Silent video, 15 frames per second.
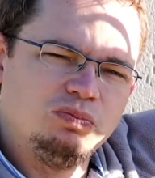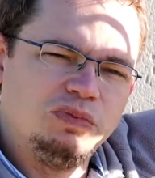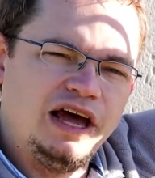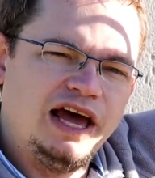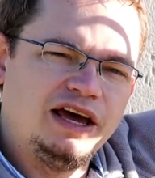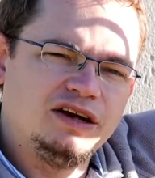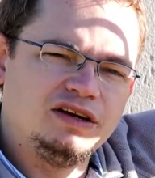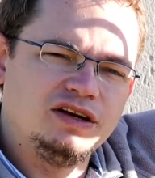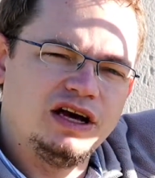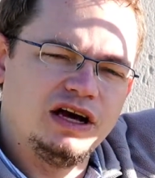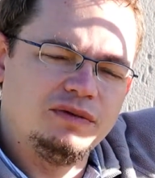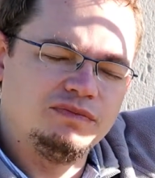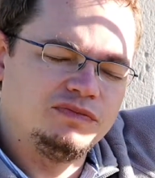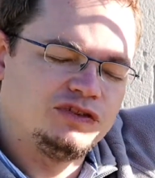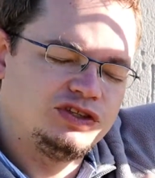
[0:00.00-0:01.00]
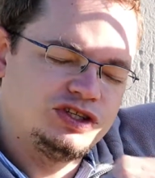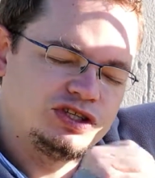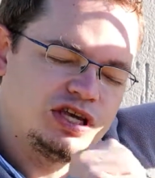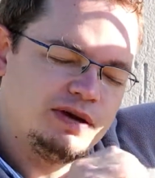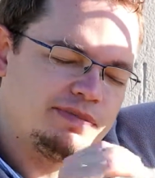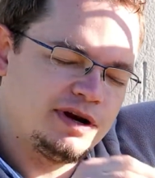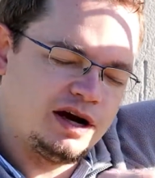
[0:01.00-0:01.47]
And just
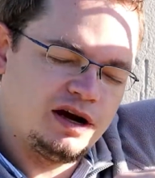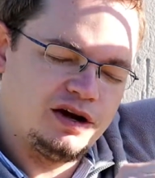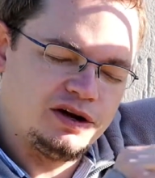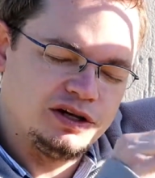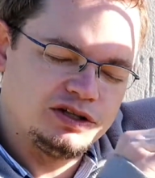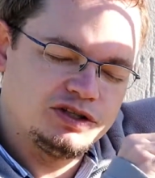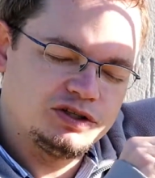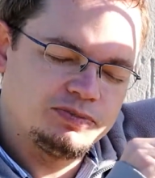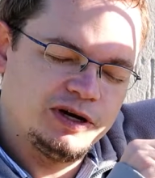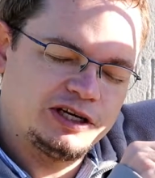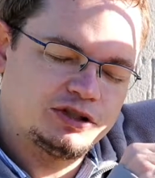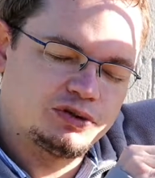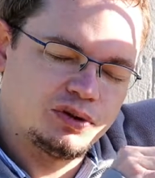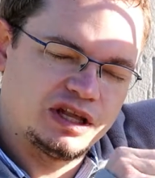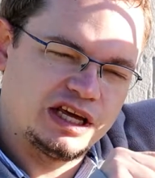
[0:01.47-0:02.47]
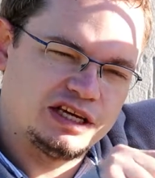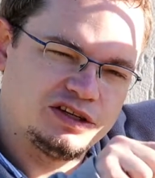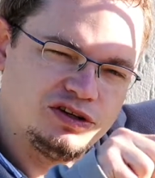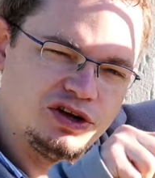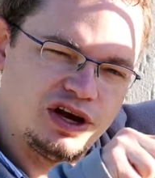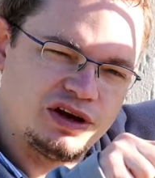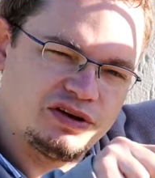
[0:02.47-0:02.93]
keep an eye on it. Just make sure that
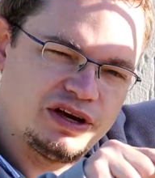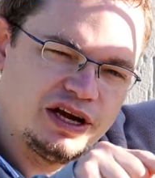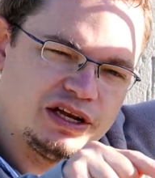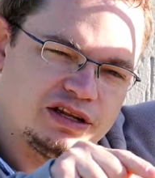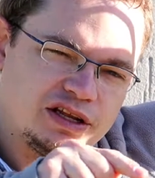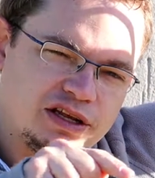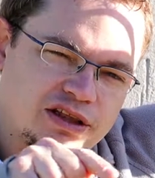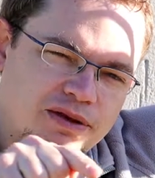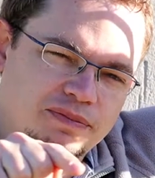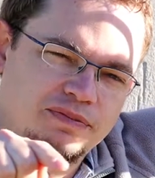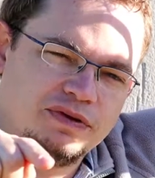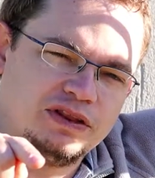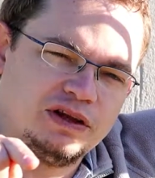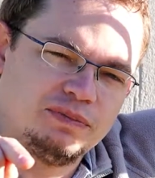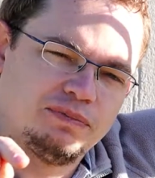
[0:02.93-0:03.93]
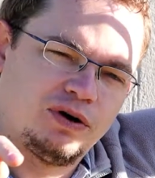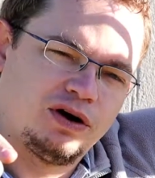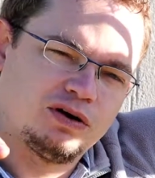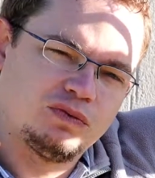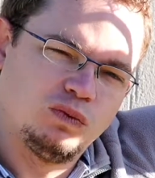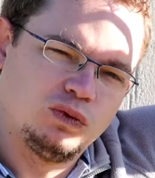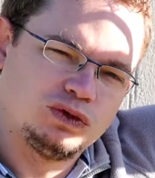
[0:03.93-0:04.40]
you don't get that the
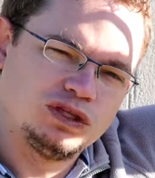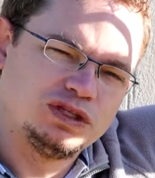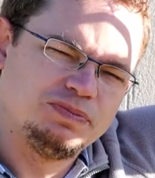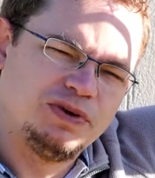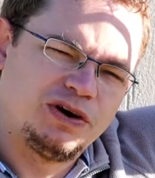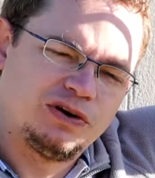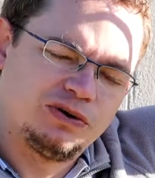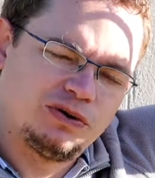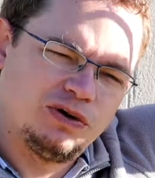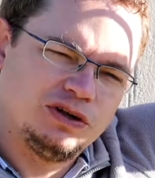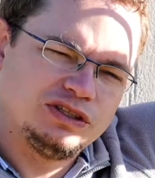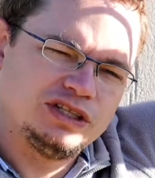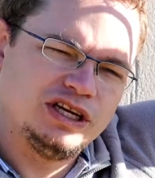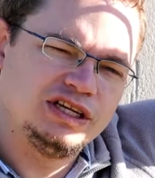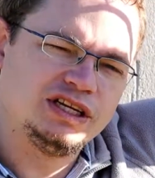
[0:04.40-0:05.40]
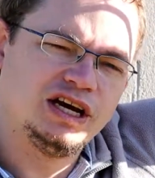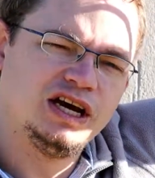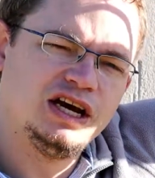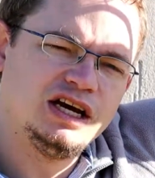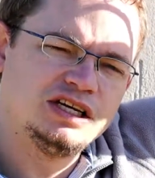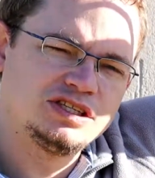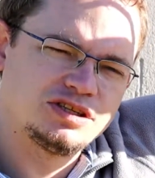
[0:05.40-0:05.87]
product water's mineral content
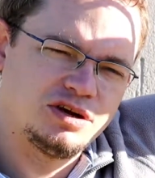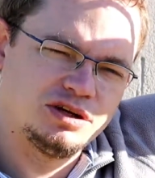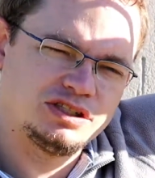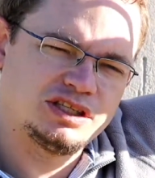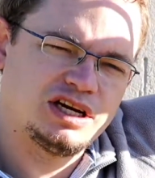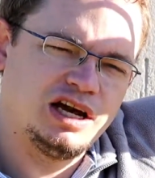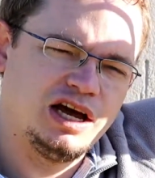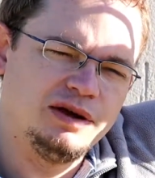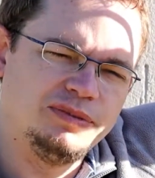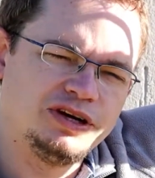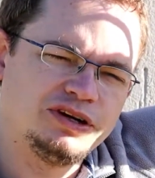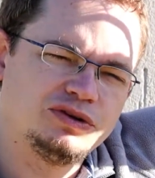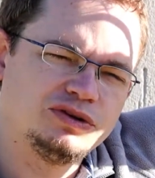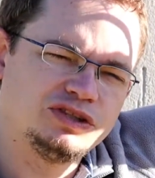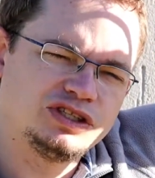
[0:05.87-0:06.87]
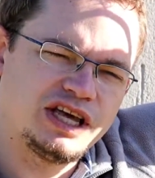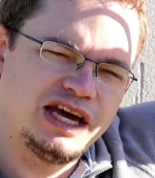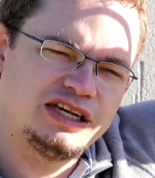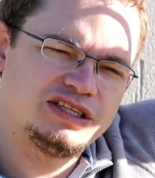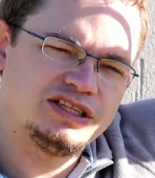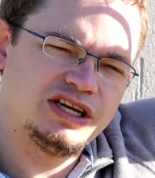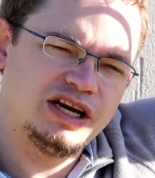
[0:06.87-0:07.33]
starts climbing, because
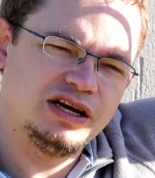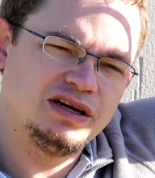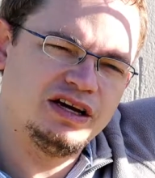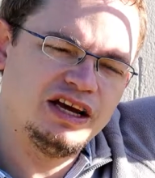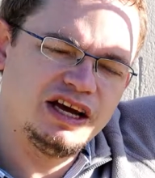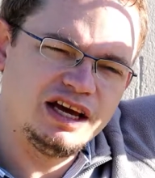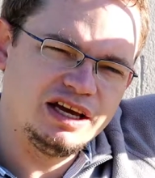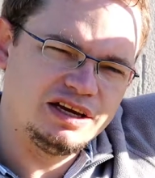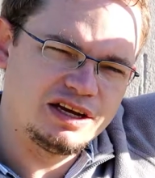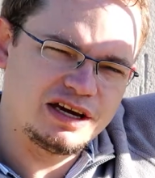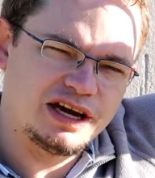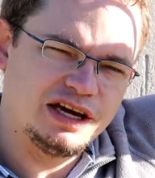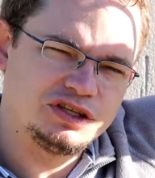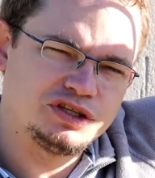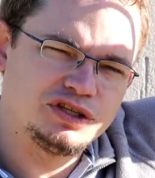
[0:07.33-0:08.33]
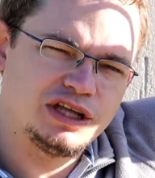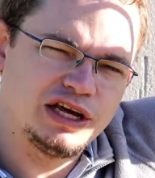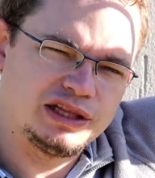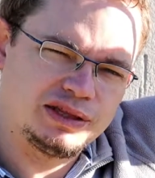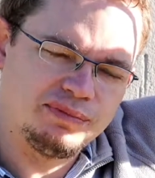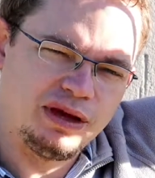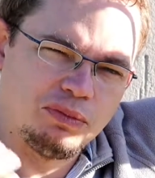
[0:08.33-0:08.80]
that's an indication that
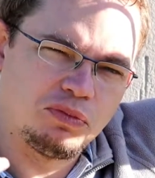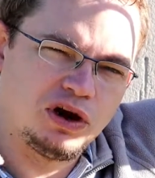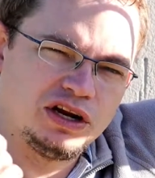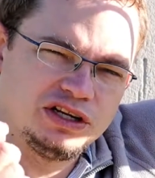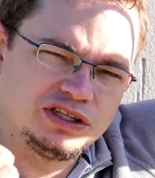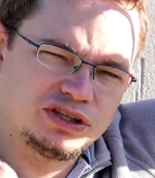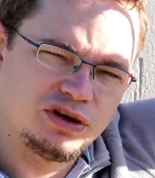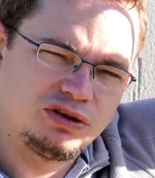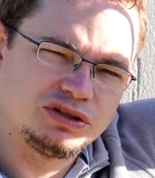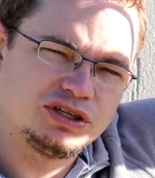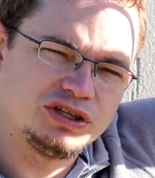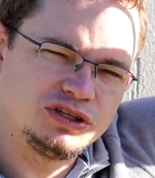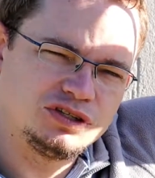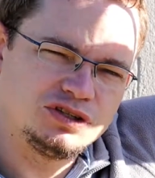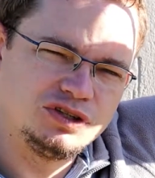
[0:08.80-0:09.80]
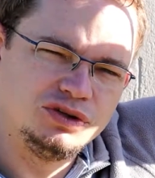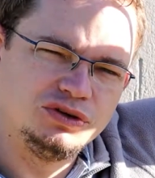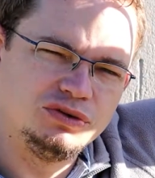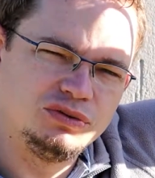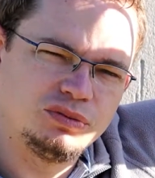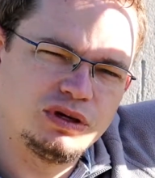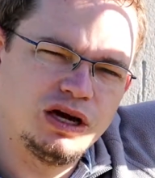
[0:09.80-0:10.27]
the membrane is starting
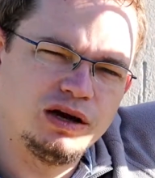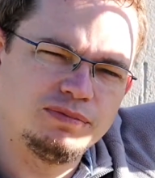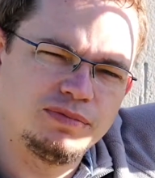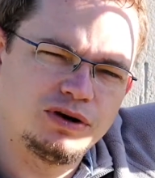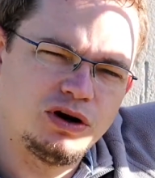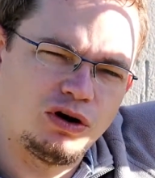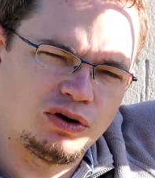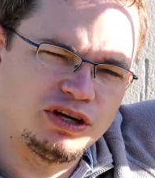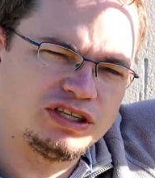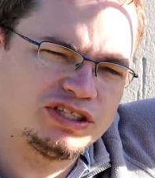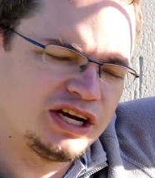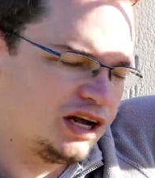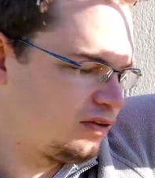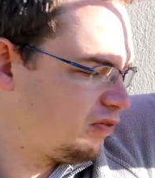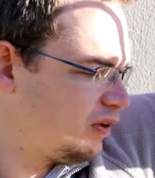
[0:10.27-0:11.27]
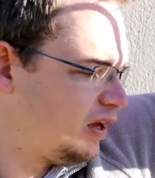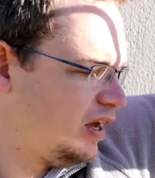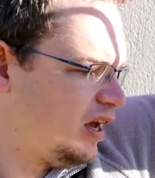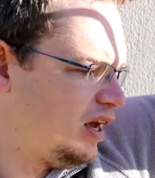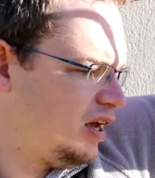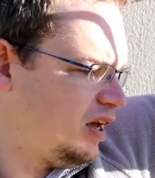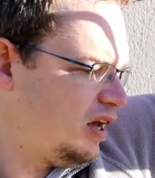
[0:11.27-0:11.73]
to clog
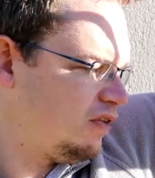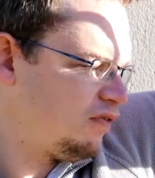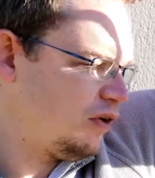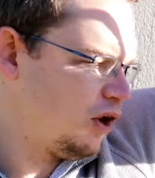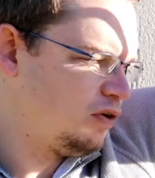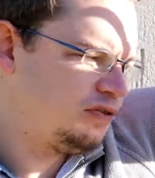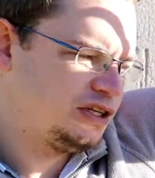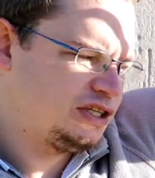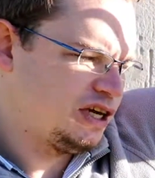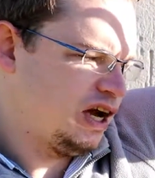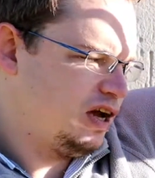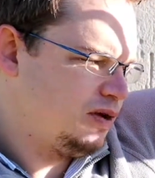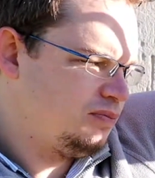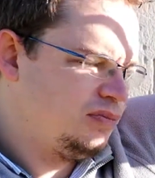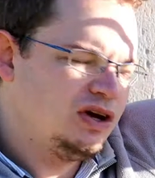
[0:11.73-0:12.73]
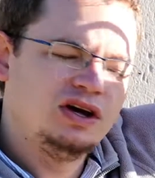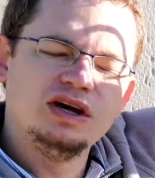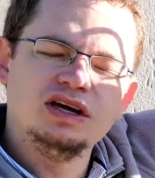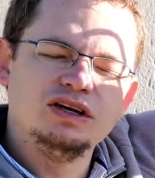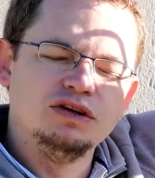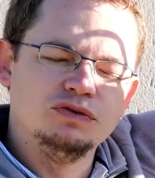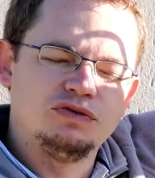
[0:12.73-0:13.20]
itself. If over time
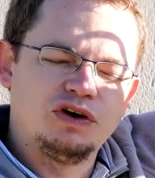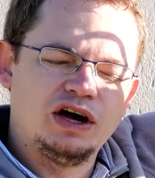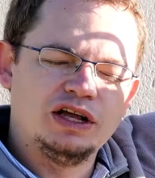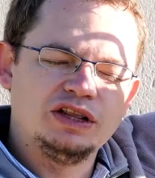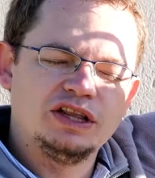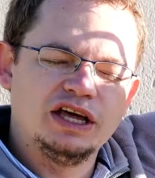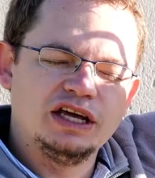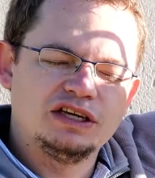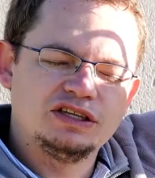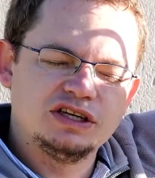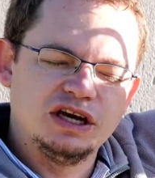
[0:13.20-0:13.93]
you find that